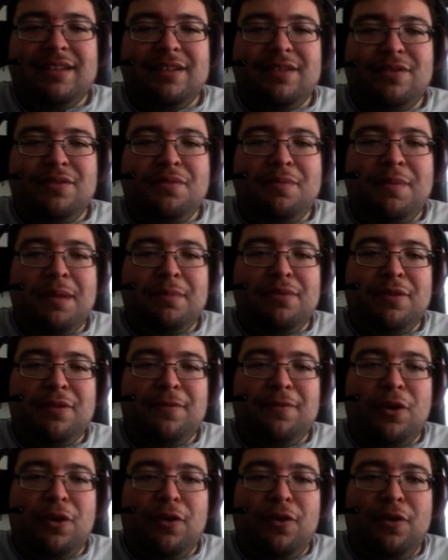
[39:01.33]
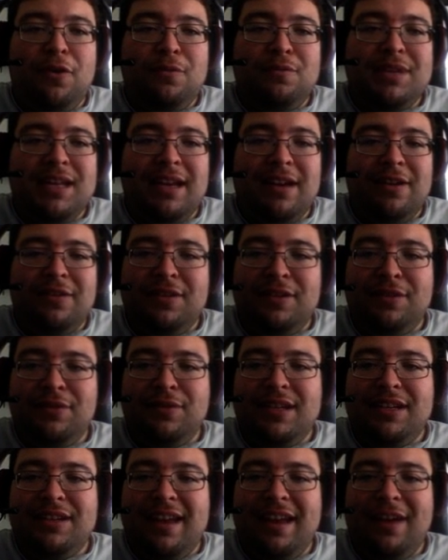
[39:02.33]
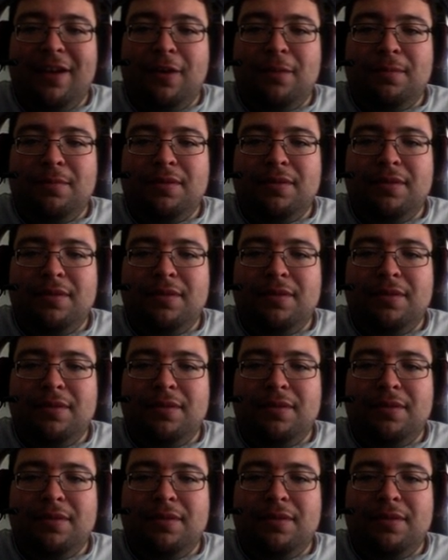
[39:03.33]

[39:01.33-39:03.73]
would members of your hometown agree to help?